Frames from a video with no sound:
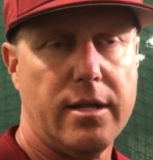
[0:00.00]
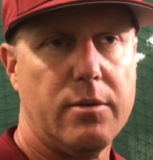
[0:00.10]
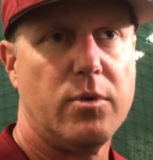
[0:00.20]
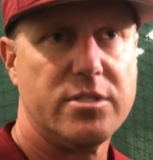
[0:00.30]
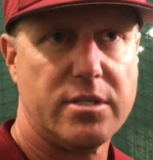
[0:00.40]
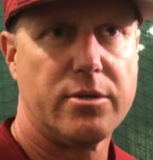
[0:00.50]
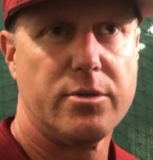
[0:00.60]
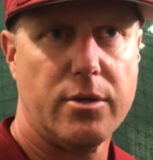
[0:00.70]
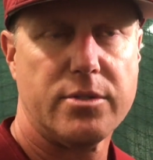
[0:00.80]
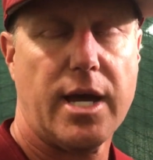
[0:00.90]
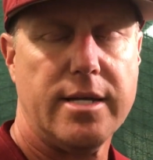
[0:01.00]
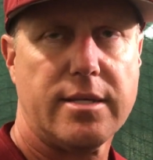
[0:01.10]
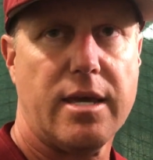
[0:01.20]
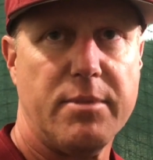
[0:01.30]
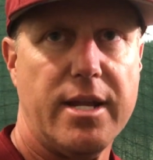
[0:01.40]
And once those
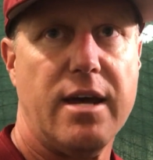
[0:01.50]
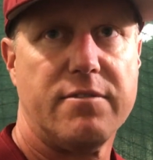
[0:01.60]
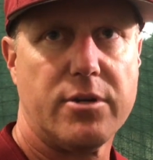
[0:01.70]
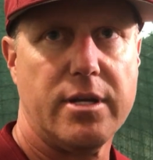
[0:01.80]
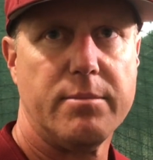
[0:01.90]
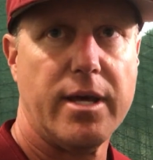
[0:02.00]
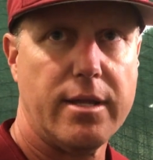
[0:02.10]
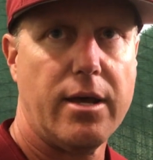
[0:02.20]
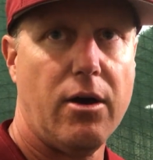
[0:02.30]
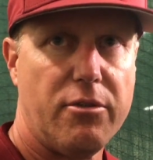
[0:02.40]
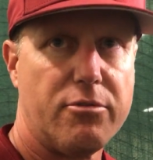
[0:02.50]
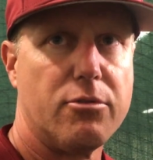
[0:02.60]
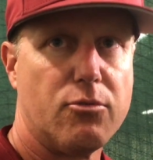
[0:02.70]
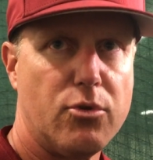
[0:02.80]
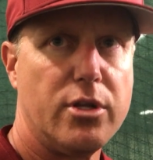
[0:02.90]
guys came in after him, they all
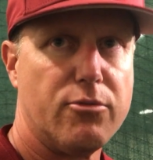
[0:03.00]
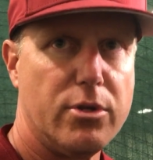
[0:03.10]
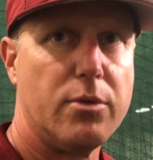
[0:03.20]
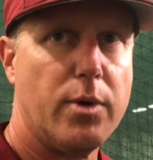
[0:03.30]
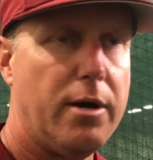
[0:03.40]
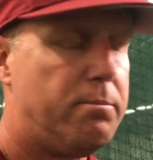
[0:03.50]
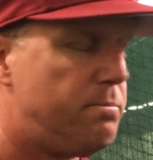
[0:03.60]
threw really, really well.